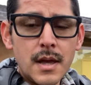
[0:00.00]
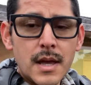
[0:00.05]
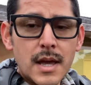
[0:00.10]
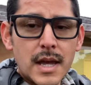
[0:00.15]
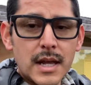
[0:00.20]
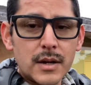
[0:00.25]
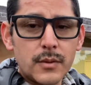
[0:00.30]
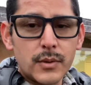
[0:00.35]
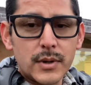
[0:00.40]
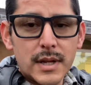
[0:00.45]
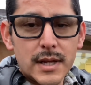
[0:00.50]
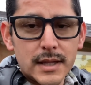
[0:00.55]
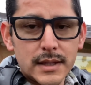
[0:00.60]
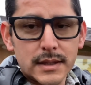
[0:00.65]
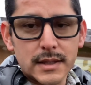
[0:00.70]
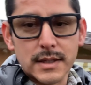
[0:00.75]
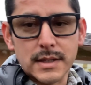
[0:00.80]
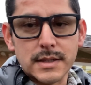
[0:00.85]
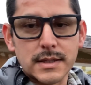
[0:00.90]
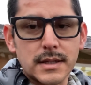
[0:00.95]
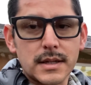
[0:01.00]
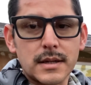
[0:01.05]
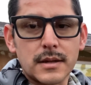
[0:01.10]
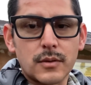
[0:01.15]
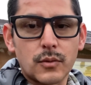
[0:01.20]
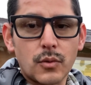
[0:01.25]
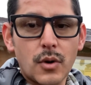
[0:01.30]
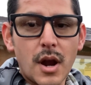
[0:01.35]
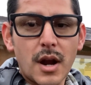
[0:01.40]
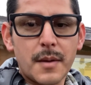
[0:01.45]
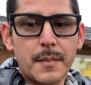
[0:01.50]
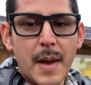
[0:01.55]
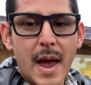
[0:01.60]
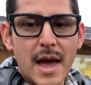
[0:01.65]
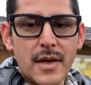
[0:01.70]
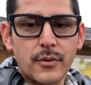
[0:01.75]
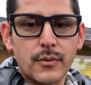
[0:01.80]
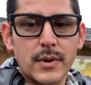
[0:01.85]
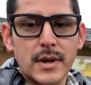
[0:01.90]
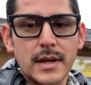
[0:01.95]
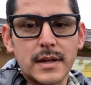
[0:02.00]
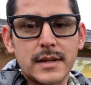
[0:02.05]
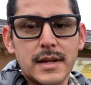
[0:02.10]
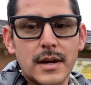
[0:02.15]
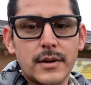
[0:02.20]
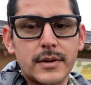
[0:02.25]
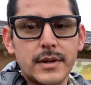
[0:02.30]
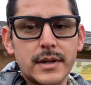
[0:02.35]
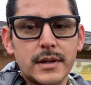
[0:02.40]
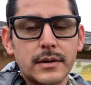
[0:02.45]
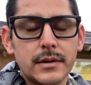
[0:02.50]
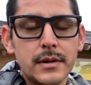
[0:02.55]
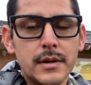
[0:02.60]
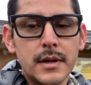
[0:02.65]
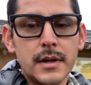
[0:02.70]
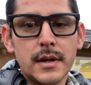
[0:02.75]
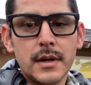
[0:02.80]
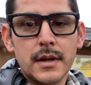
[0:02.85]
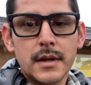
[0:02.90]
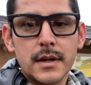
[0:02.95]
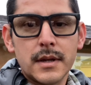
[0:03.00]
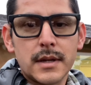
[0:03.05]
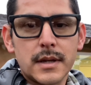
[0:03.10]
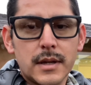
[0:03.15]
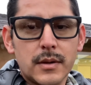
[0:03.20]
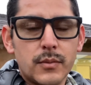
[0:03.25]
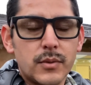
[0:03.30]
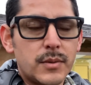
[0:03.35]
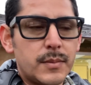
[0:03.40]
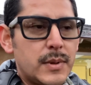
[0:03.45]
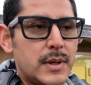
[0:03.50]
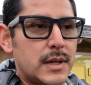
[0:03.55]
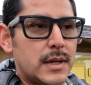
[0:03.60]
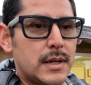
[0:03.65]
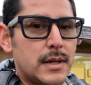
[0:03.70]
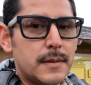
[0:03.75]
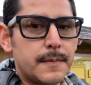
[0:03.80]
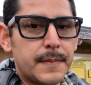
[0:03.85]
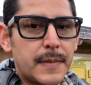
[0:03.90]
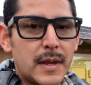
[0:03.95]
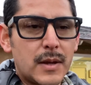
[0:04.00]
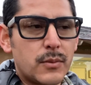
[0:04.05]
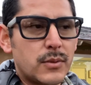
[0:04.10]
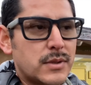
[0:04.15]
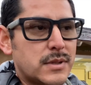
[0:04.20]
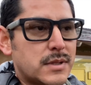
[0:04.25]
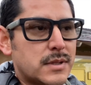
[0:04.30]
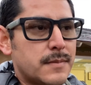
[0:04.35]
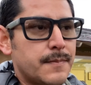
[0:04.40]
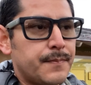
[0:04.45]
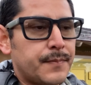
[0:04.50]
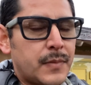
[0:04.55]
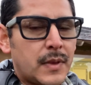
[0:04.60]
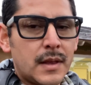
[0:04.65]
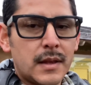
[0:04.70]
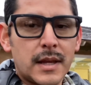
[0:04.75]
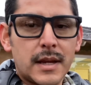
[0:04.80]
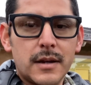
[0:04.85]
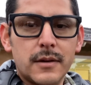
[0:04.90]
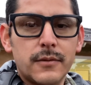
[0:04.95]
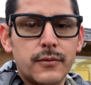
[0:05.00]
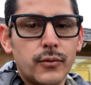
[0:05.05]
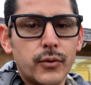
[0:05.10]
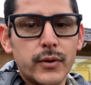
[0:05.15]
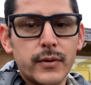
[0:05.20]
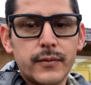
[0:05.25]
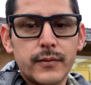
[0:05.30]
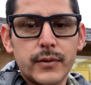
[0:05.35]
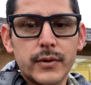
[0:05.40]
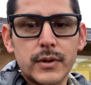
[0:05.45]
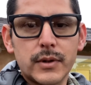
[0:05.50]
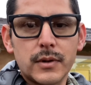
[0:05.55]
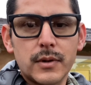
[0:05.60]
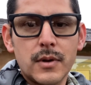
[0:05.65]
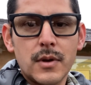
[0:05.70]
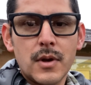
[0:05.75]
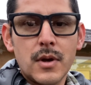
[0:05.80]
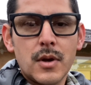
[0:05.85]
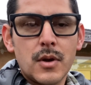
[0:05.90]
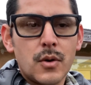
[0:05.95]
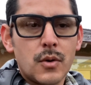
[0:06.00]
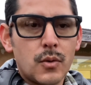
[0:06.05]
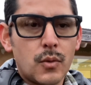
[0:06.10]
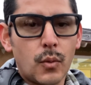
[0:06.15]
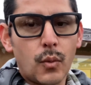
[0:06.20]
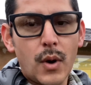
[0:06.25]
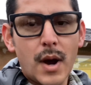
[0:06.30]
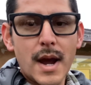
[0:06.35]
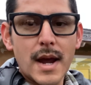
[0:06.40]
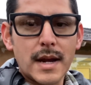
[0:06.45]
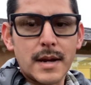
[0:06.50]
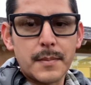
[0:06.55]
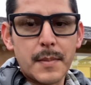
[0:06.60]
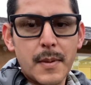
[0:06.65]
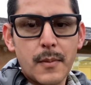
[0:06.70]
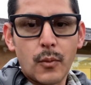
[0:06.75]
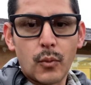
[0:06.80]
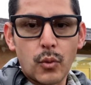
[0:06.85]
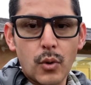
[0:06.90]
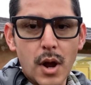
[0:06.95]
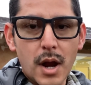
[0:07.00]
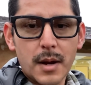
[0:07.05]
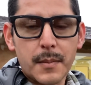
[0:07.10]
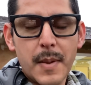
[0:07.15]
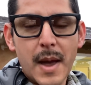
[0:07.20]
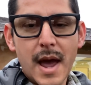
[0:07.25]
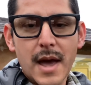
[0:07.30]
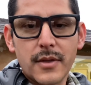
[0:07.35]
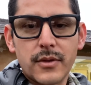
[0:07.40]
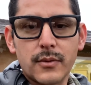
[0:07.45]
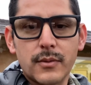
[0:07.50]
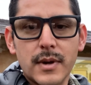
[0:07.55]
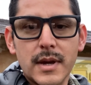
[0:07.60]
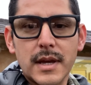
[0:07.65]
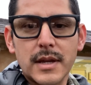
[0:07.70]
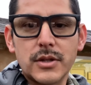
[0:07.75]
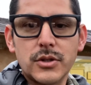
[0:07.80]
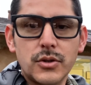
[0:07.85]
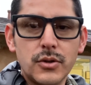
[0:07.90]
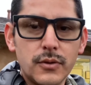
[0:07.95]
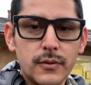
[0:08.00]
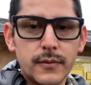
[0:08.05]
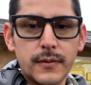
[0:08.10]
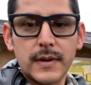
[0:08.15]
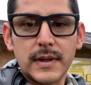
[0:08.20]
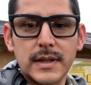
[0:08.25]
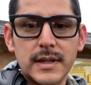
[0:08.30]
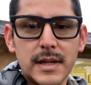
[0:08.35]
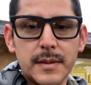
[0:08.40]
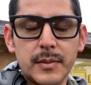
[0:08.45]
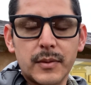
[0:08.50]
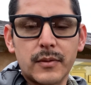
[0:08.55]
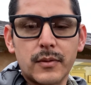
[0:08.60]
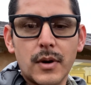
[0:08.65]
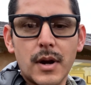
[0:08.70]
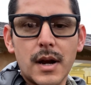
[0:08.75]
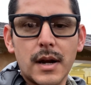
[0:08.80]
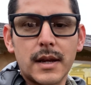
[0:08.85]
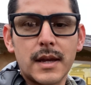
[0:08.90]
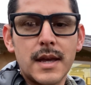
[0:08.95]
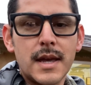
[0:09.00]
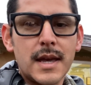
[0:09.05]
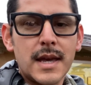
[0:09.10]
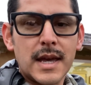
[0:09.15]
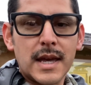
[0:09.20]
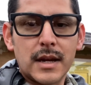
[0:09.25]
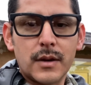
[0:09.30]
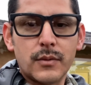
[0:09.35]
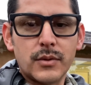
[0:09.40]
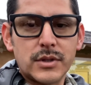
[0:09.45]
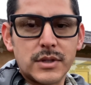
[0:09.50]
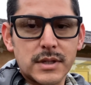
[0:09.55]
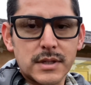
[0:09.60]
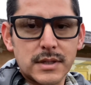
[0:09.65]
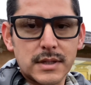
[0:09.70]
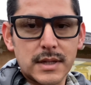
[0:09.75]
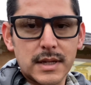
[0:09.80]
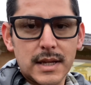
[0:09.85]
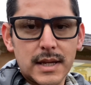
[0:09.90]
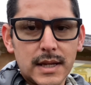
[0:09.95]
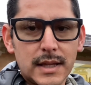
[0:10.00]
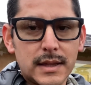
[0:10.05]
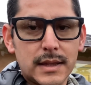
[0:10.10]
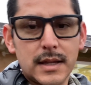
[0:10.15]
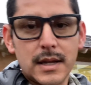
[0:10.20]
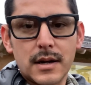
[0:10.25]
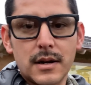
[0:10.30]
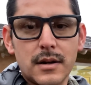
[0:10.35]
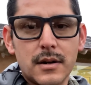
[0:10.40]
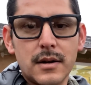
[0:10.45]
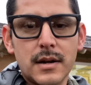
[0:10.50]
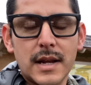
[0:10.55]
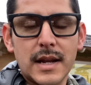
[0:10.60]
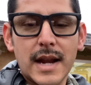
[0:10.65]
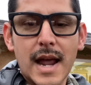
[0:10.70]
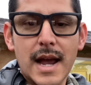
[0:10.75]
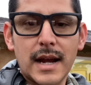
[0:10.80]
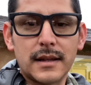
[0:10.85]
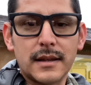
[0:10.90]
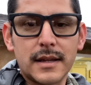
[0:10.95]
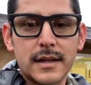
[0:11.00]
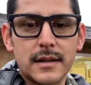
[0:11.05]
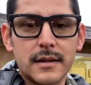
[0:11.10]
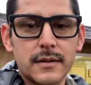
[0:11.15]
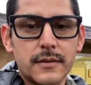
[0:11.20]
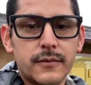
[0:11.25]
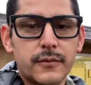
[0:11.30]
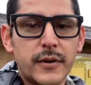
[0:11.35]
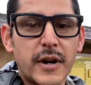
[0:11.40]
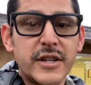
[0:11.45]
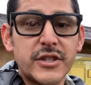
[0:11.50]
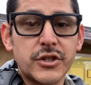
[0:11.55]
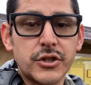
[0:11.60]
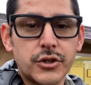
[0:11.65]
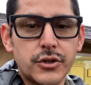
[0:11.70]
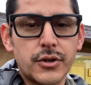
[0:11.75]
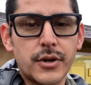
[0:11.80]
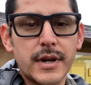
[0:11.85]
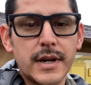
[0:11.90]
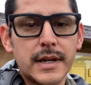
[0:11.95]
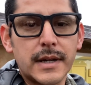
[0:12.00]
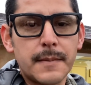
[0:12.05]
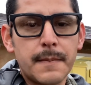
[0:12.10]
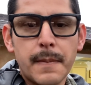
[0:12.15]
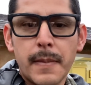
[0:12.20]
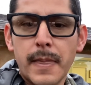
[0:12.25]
and it would hit this rock pathway down here. It was like a 4-foot wide rock pathway, 2 feet deep of rock, and it would just hit there and act like a French drain.